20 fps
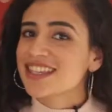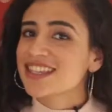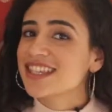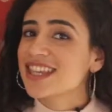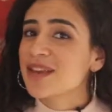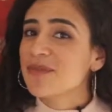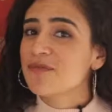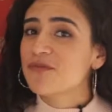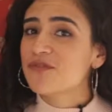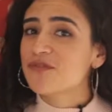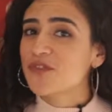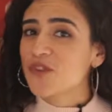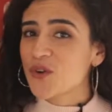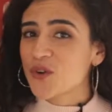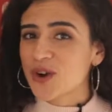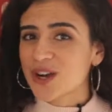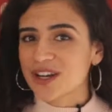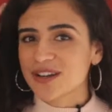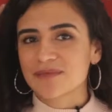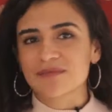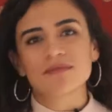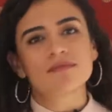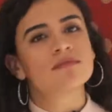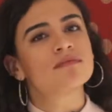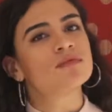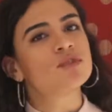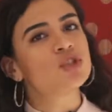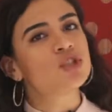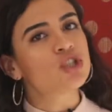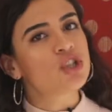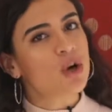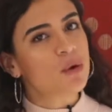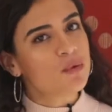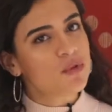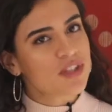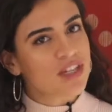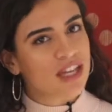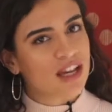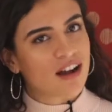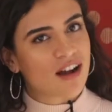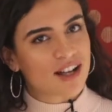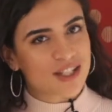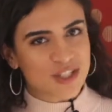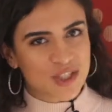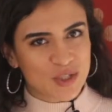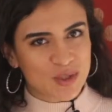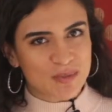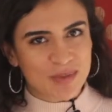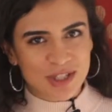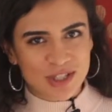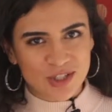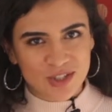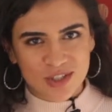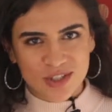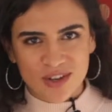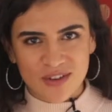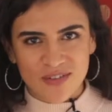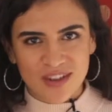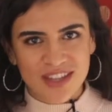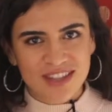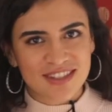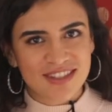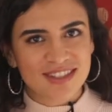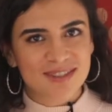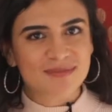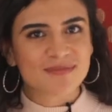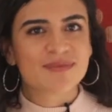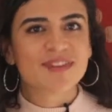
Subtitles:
Tip 4. Don't take on too much service.